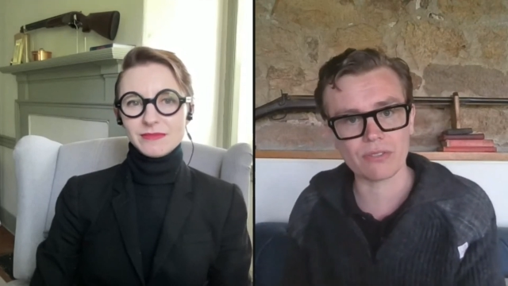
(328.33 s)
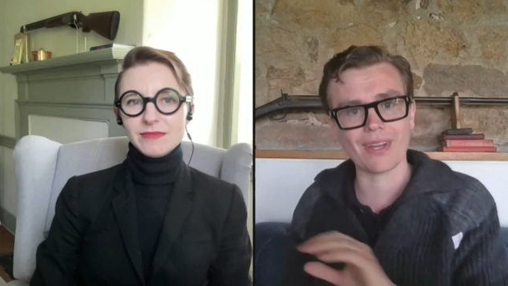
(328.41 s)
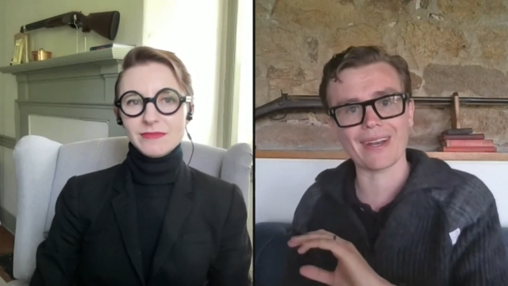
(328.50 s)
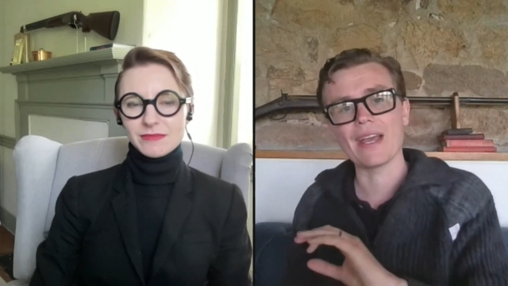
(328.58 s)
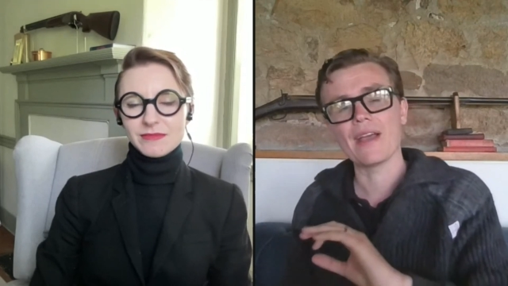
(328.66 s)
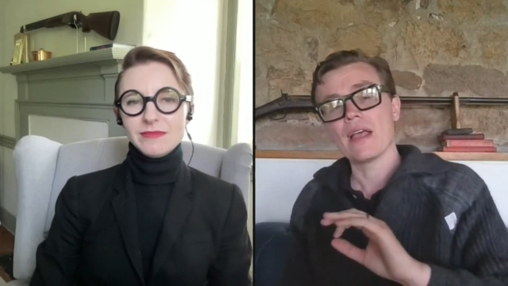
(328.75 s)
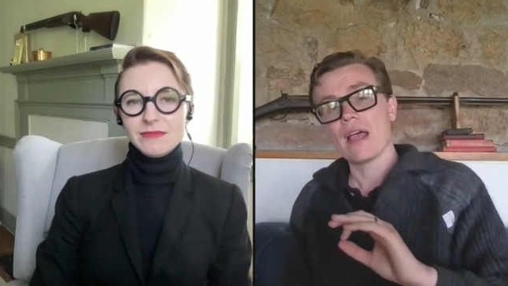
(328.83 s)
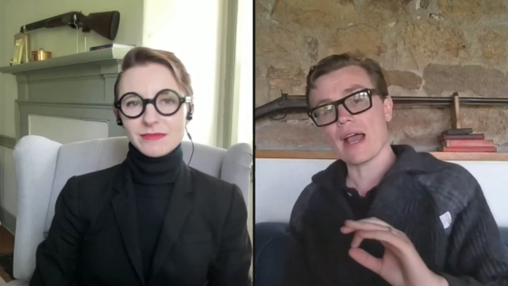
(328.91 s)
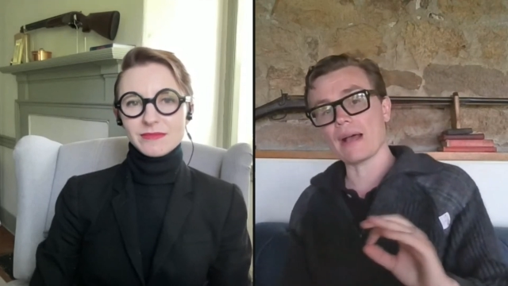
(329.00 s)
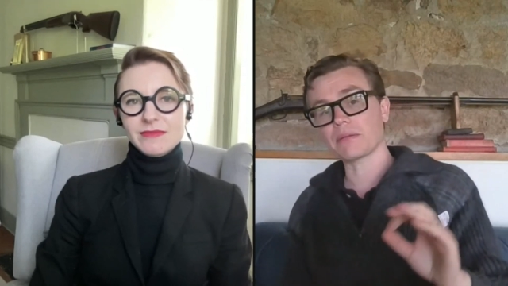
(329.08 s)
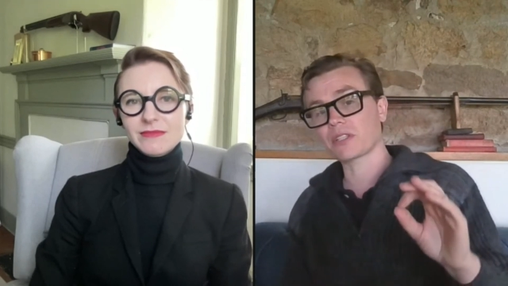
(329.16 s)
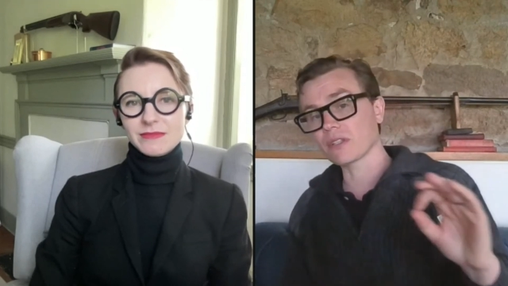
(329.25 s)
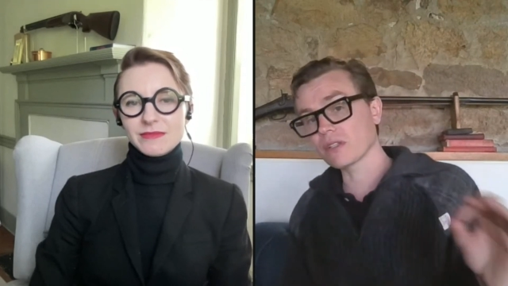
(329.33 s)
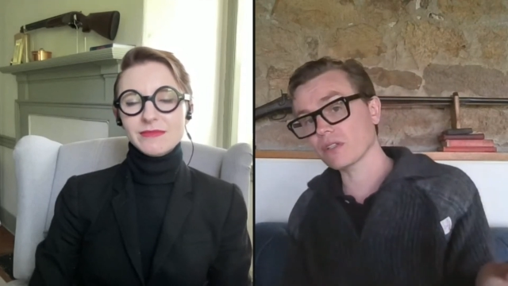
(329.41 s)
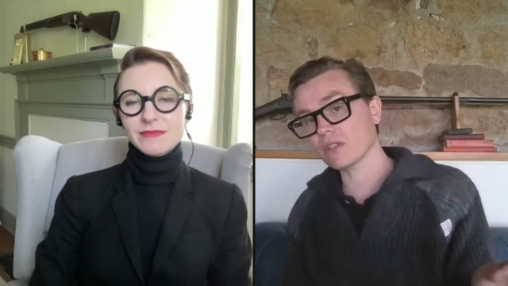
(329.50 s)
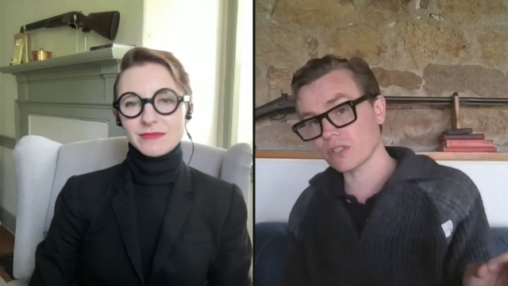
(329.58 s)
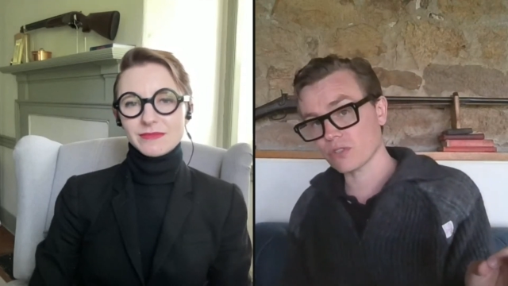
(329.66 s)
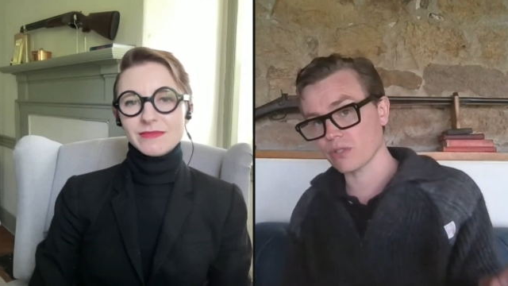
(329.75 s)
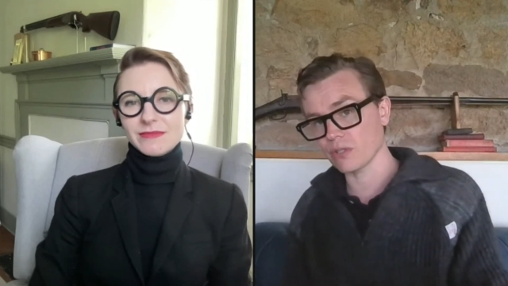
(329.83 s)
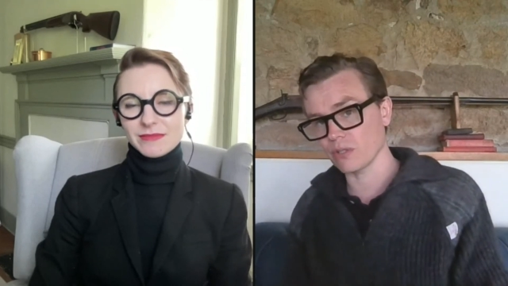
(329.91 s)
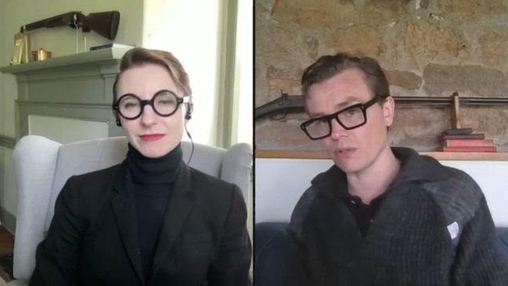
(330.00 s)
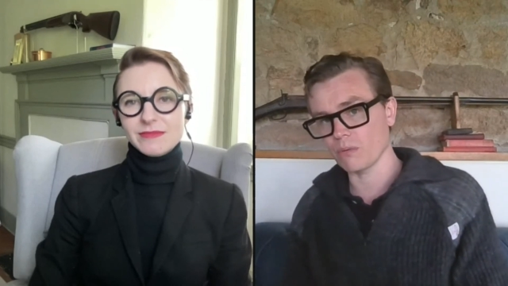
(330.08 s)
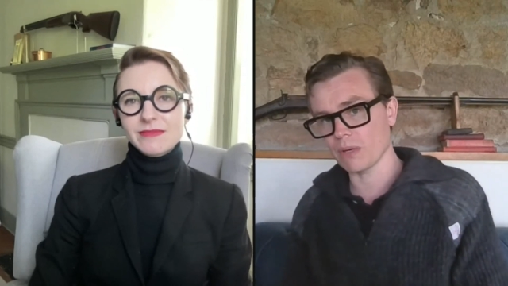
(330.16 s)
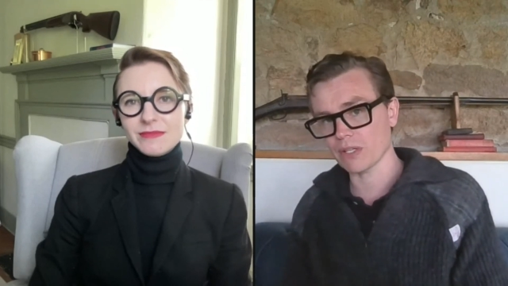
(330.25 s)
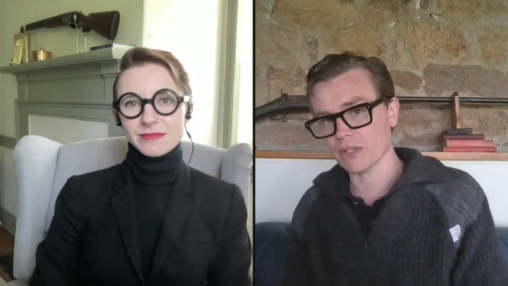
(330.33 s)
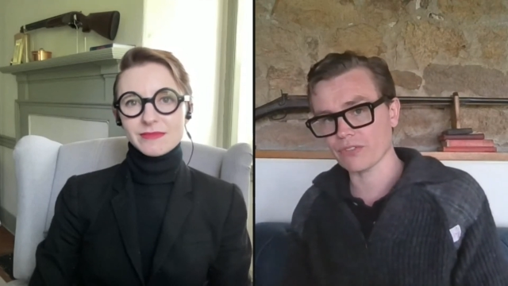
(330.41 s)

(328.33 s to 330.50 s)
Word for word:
Speaker 1: So it's not absolutely true what you're